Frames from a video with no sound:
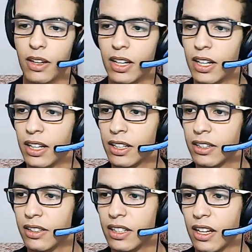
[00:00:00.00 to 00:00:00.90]
And
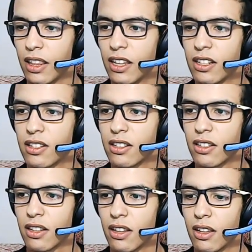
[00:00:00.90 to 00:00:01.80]
yeah, that's
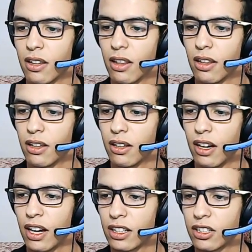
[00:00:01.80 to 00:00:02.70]
the
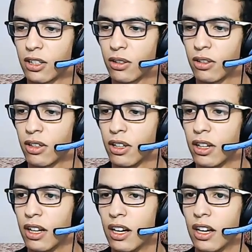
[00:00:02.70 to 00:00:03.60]
action,
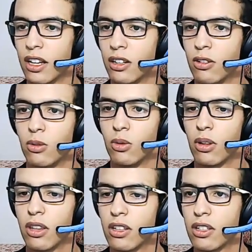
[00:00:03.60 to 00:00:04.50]
and
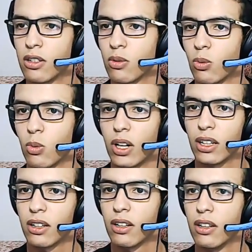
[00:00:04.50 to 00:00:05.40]
this is
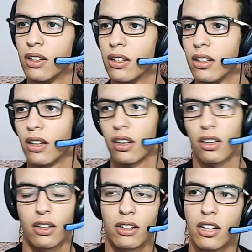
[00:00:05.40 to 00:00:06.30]
what
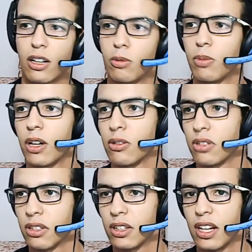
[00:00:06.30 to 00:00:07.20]
DuckDuckGo
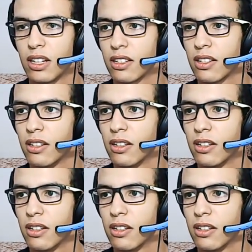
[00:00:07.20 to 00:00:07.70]
browser does.